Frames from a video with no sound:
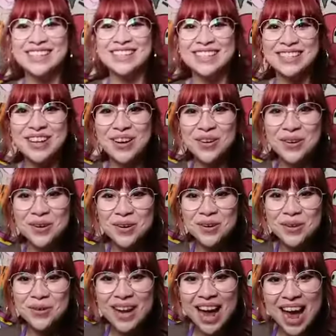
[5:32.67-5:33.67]
So who
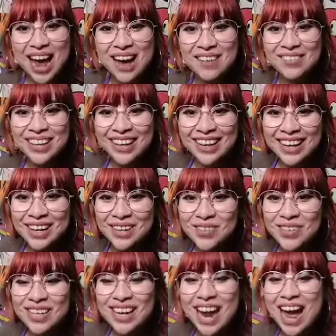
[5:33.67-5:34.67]
do we have here?
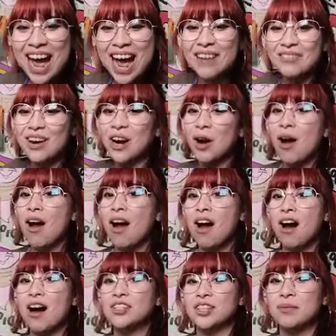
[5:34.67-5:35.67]
We have our
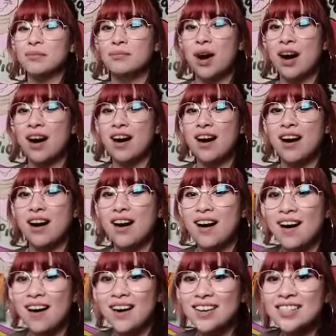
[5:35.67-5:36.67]
awesome
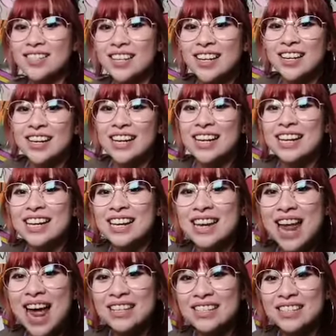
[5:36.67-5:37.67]
boss,
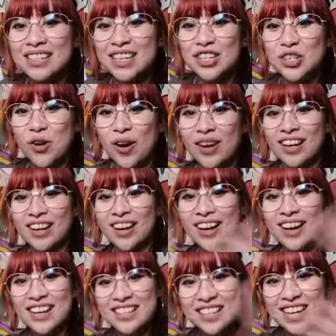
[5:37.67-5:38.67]
Nancy, joining
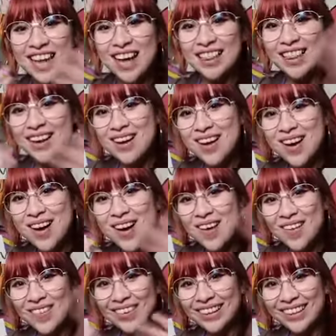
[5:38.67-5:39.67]
us.
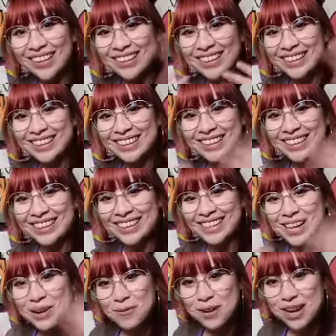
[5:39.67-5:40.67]
Hello.
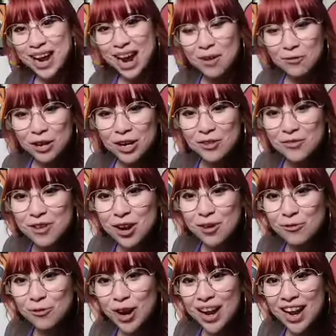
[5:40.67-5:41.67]
We have one of our
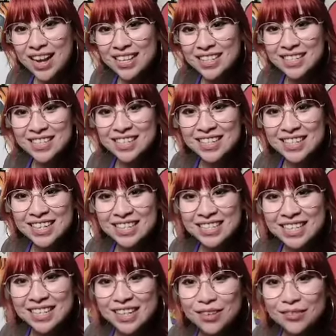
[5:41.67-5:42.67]
friends,
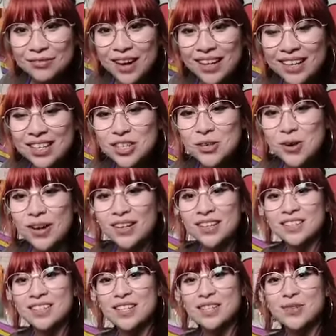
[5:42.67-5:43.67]
Yasin Al-Fadin, joining
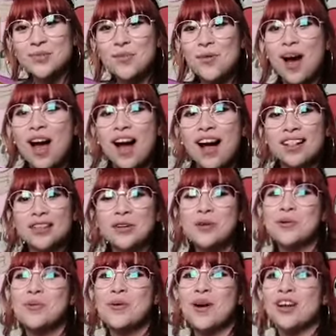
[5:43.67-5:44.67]
us as well,
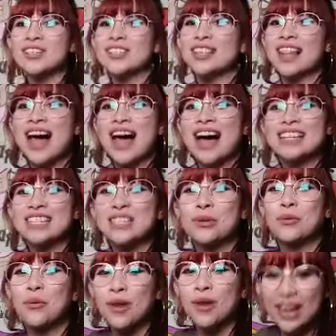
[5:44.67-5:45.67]
who watched last
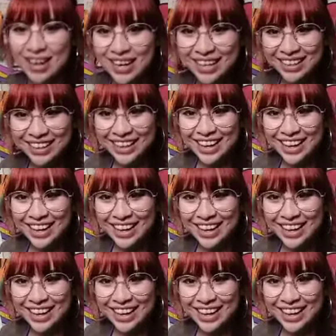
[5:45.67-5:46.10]
week.